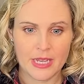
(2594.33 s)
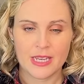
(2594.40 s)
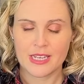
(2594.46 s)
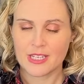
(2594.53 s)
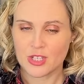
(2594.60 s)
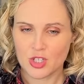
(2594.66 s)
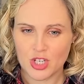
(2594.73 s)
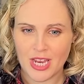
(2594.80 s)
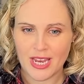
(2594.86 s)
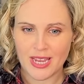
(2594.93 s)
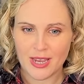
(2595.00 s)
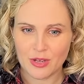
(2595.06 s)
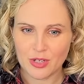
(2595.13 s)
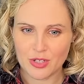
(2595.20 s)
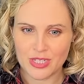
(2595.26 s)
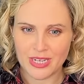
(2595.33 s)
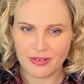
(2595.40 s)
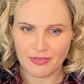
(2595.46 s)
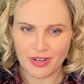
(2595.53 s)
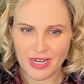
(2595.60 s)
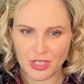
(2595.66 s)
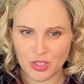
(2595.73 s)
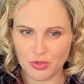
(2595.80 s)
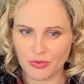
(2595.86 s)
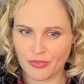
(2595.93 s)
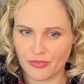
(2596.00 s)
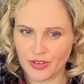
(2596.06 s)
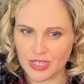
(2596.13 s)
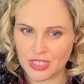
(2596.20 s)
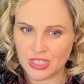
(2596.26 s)
you need to check out your differential
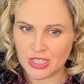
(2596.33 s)
feed